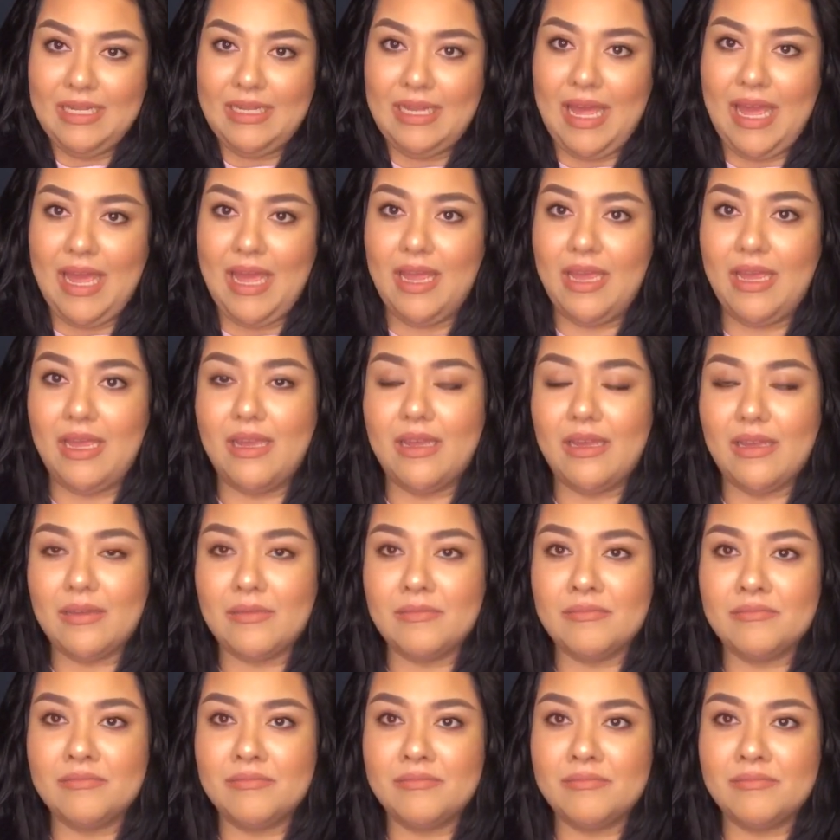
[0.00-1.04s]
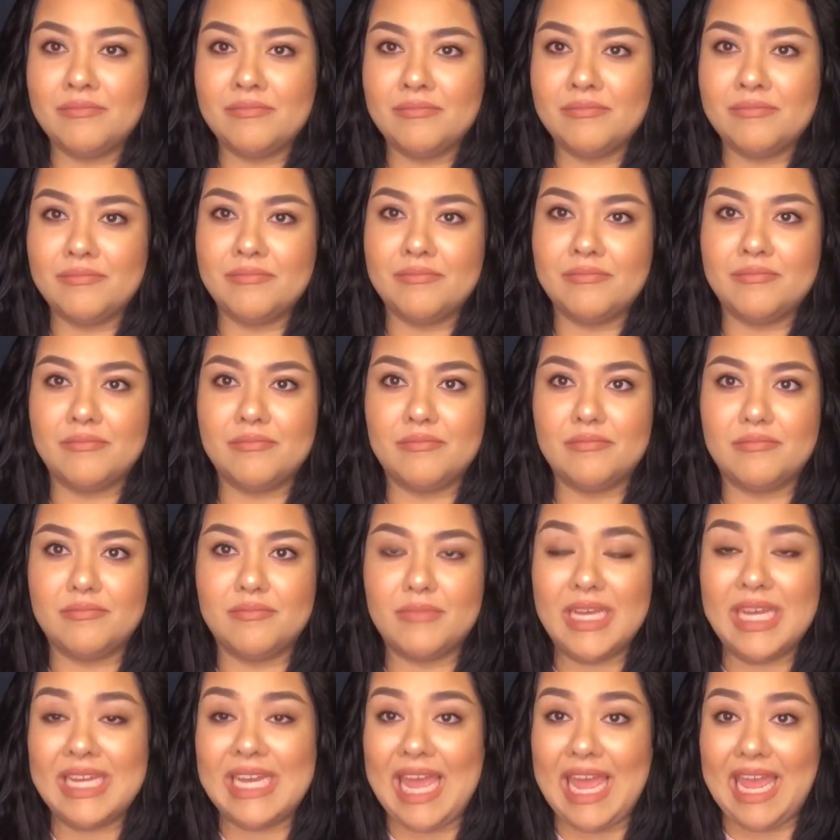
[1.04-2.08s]
like
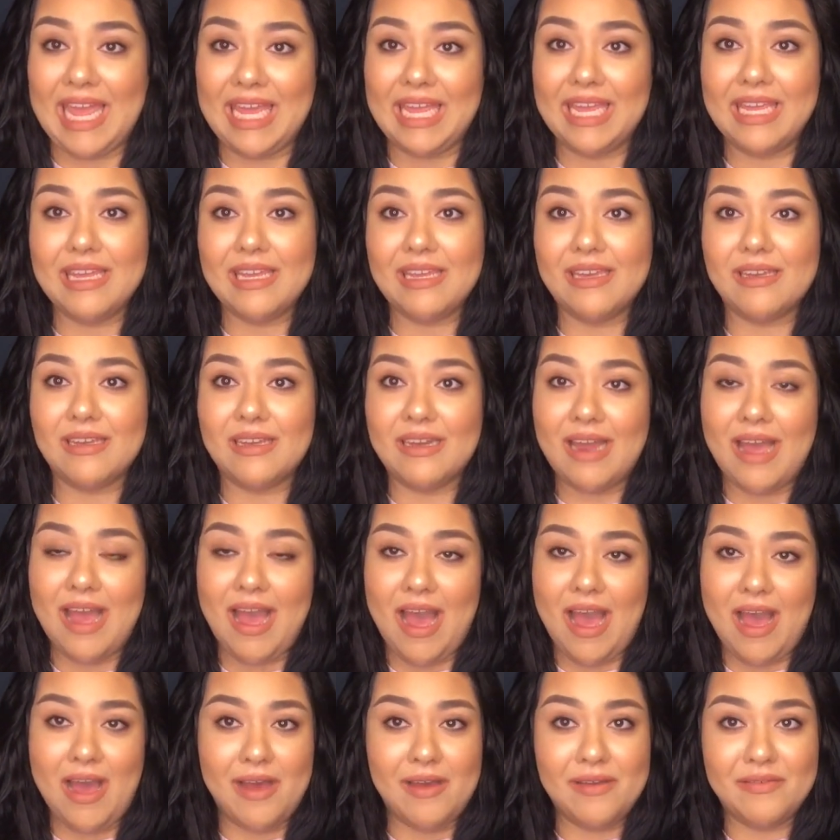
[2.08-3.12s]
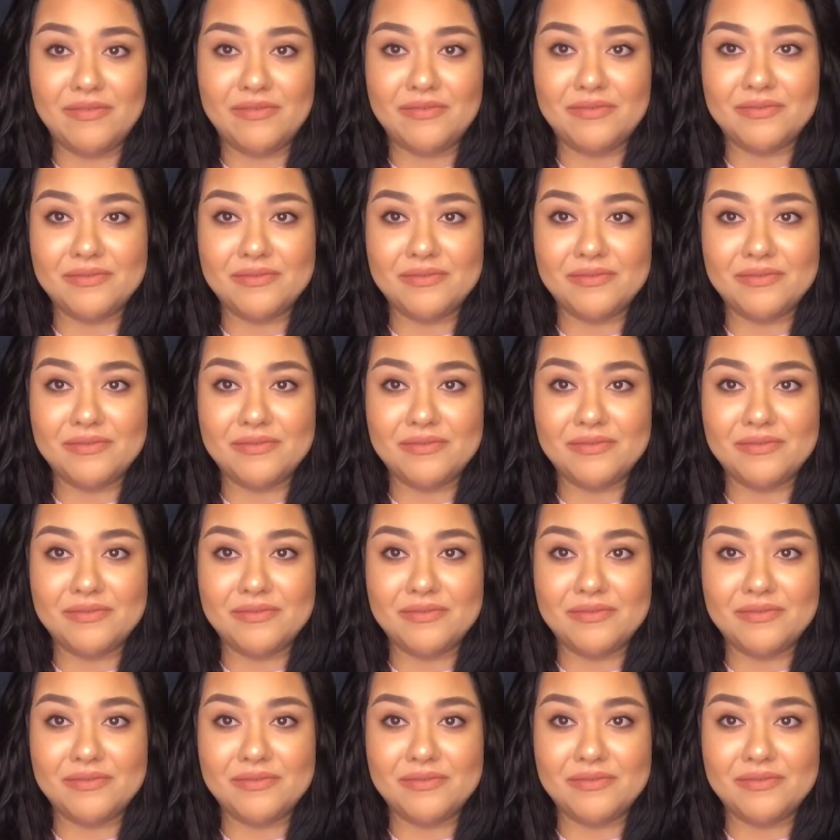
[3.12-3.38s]
an 8.5.